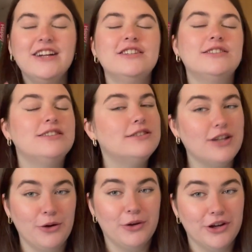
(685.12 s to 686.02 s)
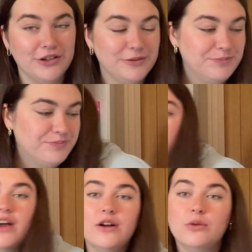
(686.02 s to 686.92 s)
So good.
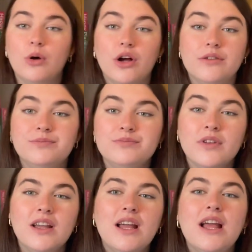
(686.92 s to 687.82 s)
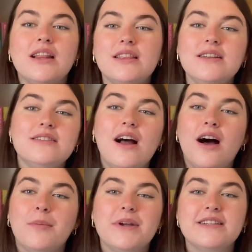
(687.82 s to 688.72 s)
Final one. These are
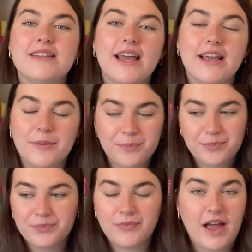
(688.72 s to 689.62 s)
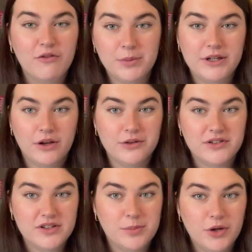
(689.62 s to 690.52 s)
hard because like everybody knows
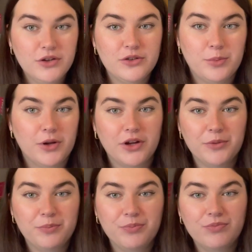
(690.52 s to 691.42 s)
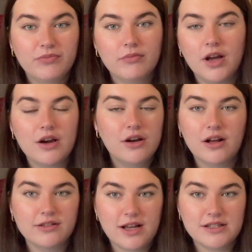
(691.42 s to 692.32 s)
these books, but A Good
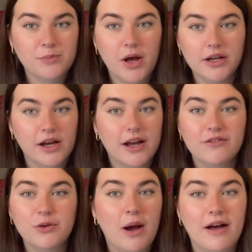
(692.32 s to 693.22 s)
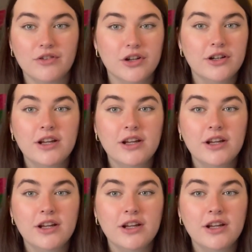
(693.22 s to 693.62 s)
Girl's Guide to Murder, if you haven't,